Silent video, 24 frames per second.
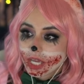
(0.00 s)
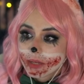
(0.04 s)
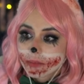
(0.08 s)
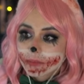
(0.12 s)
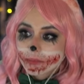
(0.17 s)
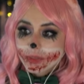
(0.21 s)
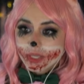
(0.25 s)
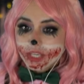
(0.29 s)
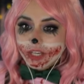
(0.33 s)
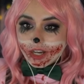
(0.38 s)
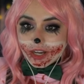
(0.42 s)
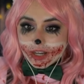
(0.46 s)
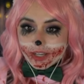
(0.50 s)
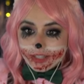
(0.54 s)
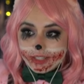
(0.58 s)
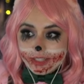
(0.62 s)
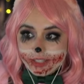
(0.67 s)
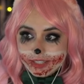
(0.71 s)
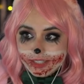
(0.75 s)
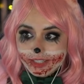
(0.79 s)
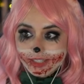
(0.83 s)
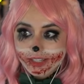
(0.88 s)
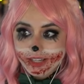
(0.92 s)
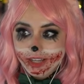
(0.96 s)

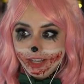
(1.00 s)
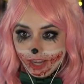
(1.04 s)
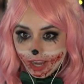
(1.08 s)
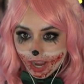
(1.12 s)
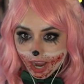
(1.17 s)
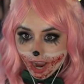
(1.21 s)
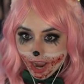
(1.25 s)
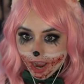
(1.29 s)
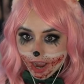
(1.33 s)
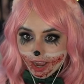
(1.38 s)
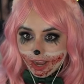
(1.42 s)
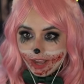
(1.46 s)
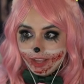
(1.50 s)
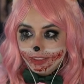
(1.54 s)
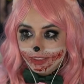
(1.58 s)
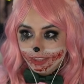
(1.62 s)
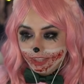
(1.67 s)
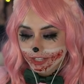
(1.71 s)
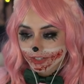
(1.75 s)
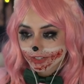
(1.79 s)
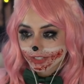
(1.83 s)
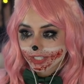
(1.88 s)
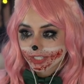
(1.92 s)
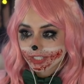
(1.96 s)
because
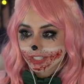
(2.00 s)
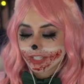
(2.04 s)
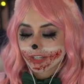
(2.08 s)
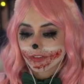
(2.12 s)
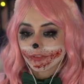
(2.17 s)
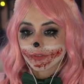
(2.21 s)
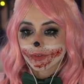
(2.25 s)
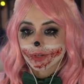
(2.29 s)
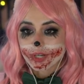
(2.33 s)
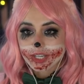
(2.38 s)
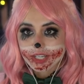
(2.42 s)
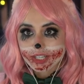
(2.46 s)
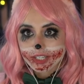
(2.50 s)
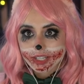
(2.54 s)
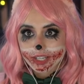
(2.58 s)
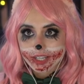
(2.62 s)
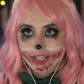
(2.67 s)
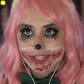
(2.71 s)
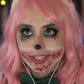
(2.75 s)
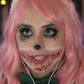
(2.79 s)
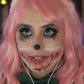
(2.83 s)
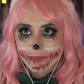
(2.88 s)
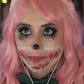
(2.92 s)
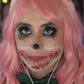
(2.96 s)
there's a different,
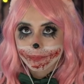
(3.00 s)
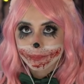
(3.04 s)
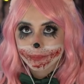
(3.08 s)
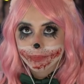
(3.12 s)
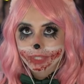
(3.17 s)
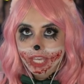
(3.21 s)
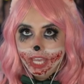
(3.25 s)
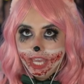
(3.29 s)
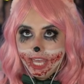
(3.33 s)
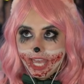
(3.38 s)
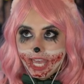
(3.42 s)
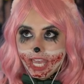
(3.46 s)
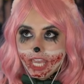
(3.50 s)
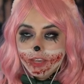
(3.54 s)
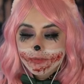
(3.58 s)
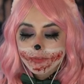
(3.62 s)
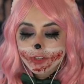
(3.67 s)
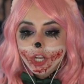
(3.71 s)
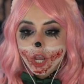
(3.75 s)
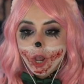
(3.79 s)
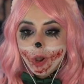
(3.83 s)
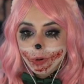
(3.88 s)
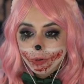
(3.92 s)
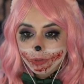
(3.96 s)
if
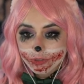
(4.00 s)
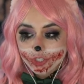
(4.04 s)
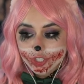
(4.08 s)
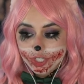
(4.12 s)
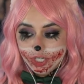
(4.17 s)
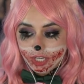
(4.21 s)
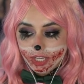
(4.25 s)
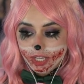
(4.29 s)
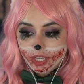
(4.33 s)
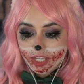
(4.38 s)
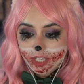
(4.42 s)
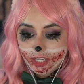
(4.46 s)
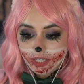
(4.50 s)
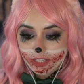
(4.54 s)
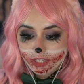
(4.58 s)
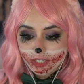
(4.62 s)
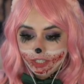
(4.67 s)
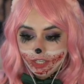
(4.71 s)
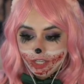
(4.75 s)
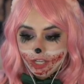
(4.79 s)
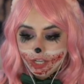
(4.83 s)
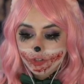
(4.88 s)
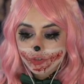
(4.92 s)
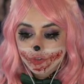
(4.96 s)
an OG
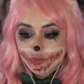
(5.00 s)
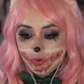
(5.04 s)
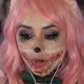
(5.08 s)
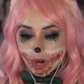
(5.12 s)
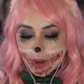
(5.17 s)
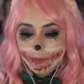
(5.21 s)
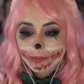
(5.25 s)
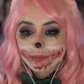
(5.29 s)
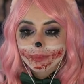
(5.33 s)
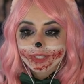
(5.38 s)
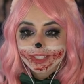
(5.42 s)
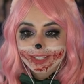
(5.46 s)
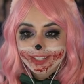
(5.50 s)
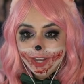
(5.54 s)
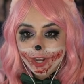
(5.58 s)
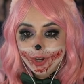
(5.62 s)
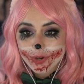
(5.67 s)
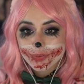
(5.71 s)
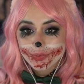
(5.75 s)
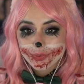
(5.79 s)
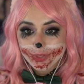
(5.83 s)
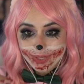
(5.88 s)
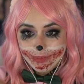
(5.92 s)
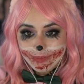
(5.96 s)
trumps a
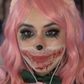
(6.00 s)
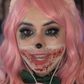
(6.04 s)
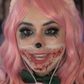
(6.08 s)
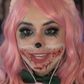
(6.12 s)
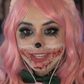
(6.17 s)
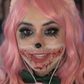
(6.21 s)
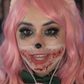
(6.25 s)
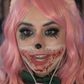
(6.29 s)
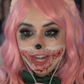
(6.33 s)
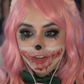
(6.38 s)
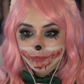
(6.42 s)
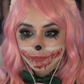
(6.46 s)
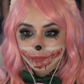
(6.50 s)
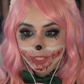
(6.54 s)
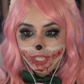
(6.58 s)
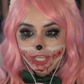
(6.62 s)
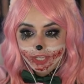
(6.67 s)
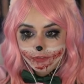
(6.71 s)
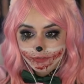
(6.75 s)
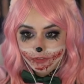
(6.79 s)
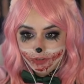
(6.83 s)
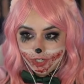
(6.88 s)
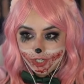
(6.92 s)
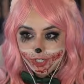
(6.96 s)
remake that I've
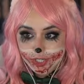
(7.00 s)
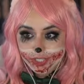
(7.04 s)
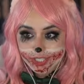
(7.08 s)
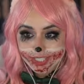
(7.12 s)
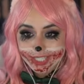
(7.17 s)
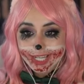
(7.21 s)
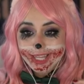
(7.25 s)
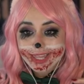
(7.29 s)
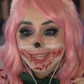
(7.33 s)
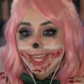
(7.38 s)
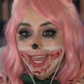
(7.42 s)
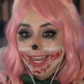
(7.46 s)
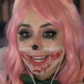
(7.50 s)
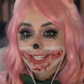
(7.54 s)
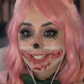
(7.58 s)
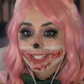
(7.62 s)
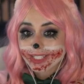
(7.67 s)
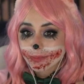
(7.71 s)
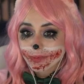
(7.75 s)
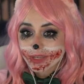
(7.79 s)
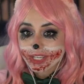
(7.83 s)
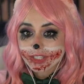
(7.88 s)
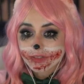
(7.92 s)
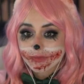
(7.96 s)
played first, then it
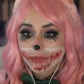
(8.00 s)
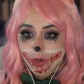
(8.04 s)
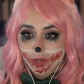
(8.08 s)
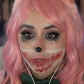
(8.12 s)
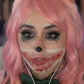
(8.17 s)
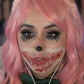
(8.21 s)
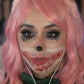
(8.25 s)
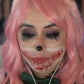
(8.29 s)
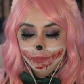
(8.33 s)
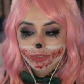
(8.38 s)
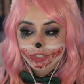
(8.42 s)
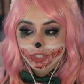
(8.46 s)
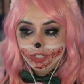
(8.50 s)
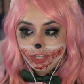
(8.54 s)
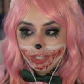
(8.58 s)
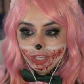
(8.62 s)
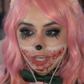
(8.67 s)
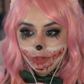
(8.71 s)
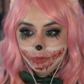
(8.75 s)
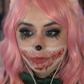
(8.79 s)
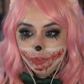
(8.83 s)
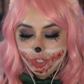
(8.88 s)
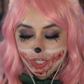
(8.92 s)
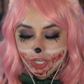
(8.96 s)
speaks volumes to the
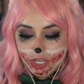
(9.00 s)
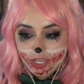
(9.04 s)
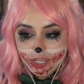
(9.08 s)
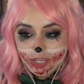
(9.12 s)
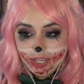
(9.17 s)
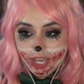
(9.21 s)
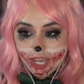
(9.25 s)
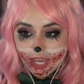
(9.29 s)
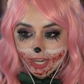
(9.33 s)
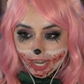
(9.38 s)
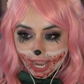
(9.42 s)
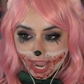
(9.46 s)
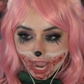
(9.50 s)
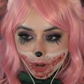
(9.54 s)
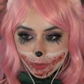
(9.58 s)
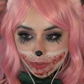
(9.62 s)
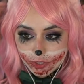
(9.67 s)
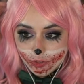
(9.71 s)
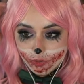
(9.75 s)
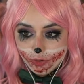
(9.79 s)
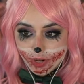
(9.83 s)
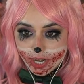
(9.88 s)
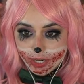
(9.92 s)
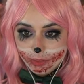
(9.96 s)
OG and how
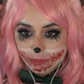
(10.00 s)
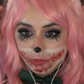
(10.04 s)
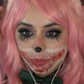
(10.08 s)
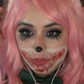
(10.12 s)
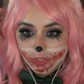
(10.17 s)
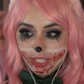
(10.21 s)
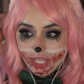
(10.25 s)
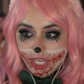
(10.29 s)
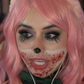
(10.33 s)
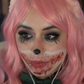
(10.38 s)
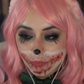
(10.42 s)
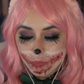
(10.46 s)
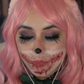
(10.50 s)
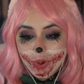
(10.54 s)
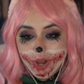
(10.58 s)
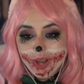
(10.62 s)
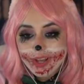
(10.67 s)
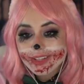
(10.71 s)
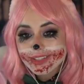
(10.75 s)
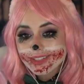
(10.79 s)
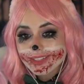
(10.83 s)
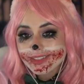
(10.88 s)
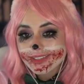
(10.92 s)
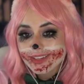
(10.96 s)
incredible it
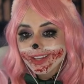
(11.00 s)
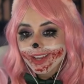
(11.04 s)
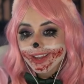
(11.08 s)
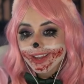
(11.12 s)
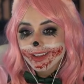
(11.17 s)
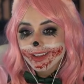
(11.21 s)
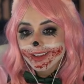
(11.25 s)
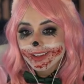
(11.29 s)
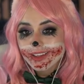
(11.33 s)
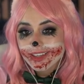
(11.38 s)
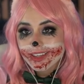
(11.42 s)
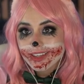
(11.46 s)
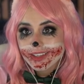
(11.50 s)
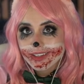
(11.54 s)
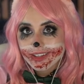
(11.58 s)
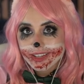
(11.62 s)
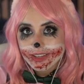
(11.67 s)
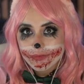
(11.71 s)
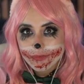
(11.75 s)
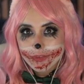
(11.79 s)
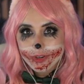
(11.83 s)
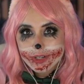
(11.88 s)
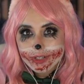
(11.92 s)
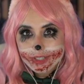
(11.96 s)
was in
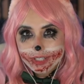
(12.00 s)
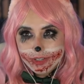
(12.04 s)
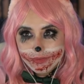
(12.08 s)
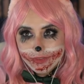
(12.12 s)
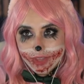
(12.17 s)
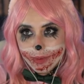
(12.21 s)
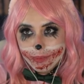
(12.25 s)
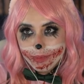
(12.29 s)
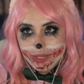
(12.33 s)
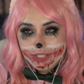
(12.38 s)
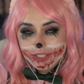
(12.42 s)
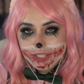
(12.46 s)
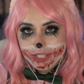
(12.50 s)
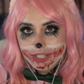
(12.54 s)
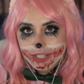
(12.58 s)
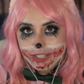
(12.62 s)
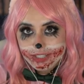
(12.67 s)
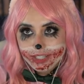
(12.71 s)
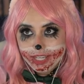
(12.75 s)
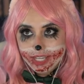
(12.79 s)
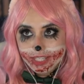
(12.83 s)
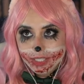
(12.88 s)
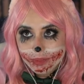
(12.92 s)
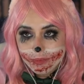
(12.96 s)
inverse, if that makes any
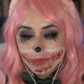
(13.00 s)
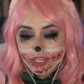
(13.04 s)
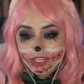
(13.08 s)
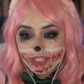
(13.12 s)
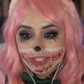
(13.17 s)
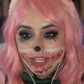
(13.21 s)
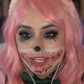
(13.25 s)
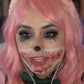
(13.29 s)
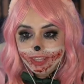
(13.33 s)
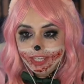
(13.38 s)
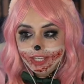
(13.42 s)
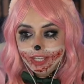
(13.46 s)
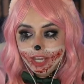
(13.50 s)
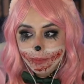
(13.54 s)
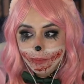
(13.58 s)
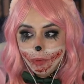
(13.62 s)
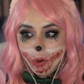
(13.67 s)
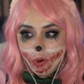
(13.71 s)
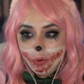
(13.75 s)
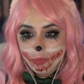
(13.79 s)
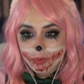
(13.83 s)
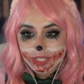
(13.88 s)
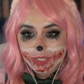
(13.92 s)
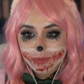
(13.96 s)
sense, because I think I'm
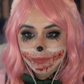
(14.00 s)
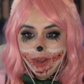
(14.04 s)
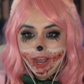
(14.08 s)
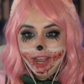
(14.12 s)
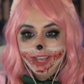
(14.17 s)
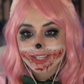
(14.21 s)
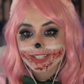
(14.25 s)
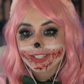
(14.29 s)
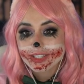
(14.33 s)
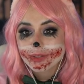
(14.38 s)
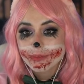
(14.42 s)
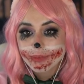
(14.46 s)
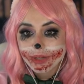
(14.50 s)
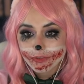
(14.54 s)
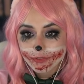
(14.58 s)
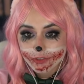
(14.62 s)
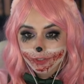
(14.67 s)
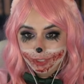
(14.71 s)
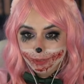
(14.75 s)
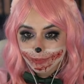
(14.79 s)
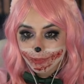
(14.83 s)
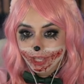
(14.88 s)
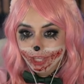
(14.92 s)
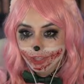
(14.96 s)
always biased to my
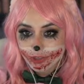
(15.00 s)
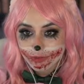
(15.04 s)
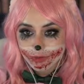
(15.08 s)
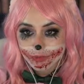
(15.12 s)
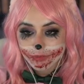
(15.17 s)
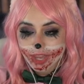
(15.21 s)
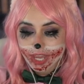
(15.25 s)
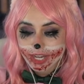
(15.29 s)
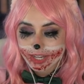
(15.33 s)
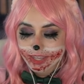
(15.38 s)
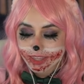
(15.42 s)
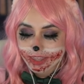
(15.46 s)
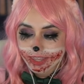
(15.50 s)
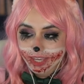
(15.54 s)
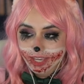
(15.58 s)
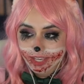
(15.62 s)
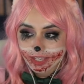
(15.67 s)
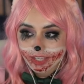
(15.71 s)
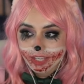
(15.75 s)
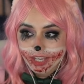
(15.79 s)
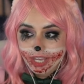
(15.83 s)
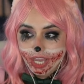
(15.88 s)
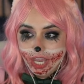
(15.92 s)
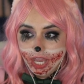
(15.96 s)
first playthrough of anything.
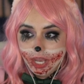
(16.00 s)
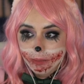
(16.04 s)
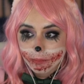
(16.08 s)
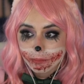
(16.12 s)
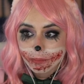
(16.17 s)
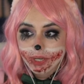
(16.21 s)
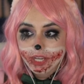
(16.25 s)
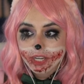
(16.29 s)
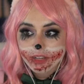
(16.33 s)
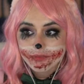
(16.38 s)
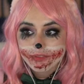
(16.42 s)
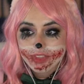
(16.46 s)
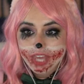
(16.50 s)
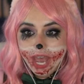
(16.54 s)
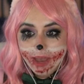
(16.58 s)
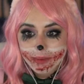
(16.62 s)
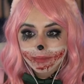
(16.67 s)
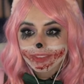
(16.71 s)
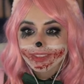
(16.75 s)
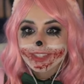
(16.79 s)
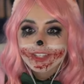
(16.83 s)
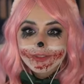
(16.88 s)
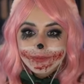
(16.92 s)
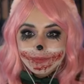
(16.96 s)
But
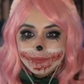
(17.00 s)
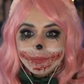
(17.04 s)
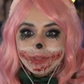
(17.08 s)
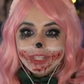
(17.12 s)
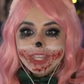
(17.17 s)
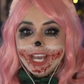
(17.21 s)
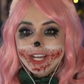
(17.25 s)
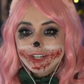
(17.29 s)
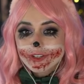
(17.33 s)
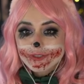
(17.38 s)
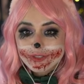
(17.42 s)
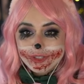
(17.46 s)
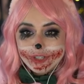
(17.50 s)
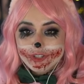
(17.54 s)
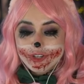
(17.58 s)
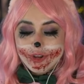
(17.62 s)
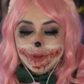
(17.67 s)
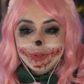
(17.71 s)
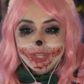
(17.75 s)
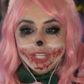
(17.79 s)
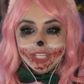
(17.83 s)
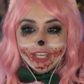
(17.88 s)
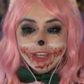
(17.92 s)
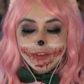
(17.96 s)
that goes to show,
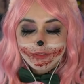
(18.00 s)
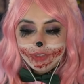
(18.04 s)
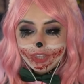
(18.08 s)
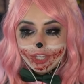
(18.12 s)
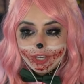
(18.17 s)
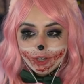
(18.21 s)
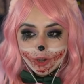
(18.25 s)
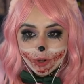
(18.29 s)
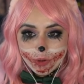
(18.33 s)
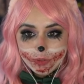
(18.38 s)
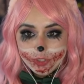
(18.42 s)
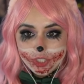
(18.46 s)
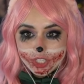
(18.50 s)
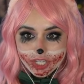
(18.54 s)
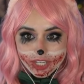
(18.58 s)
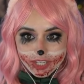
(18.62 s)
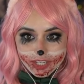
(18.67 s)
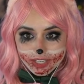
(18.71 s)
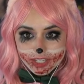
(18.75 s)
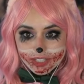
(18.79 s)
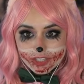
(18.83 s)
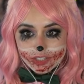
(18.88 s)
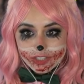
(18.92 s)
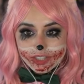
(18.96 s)
like, if the OG
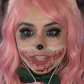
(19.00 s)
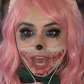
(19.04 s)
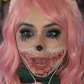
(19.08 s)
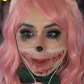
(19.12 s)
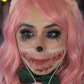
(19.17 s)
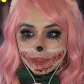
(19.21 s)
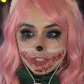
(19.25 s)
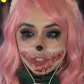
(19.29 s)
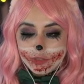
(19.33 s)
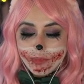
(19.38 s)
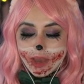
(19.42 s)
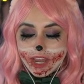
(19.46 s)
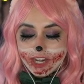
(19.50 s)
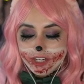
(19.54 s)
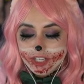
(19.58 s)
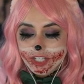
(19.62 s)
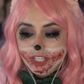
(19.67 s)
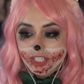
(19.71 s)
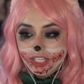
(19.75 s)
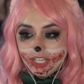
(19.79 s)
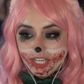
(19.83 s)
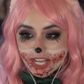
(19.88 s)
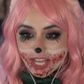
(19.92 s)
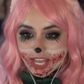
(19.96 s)
is that much
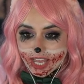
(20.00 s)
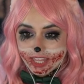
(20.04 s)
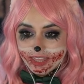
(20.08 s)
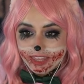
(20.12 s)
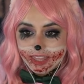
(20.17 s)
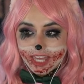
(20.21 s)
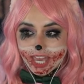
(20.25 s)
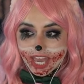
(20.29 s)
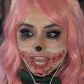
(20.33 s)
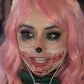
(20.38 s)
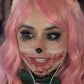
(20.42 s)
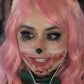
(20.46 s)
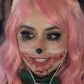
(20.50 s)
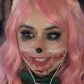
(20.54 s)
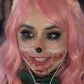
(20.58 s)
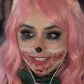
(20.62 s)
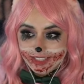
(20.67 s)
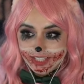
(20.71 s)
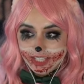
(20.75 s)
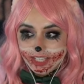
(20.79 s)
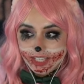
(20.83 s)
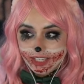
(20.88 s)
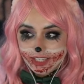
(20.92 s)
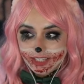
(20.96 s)
better, then
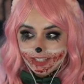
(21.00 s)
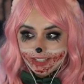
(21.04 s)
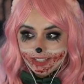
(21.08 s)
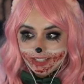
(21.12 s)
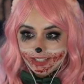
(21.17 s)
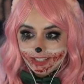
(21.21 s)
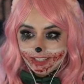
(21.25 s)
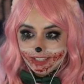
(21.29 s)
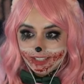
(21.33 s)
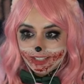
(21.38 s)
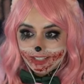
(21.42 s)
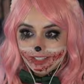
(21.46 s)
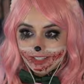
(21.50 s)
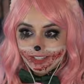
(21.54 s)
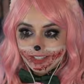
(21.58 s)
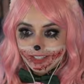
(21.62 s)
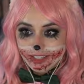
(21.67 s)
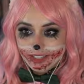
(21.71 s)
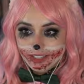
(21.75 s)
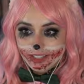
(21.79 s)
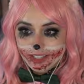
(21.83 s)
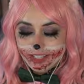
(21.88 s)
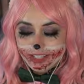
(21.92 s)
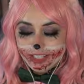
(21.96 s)

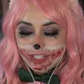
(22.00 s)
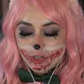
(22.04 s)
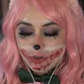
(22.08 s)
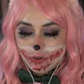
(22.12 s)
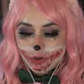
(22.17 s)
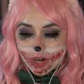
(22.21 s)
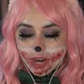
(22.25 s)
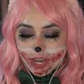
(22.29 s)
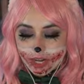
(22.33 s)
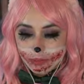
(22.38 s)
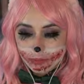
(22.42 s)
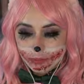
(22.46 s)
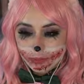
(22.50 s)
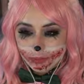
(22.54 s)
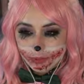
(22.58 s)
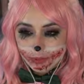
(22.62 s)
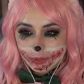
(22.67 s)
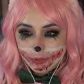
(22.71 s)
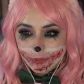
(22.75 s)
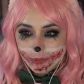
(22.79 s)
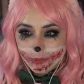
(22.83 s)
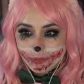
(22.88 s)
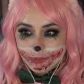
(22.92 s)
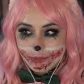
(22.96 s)
it's
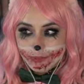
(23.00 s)
incredible.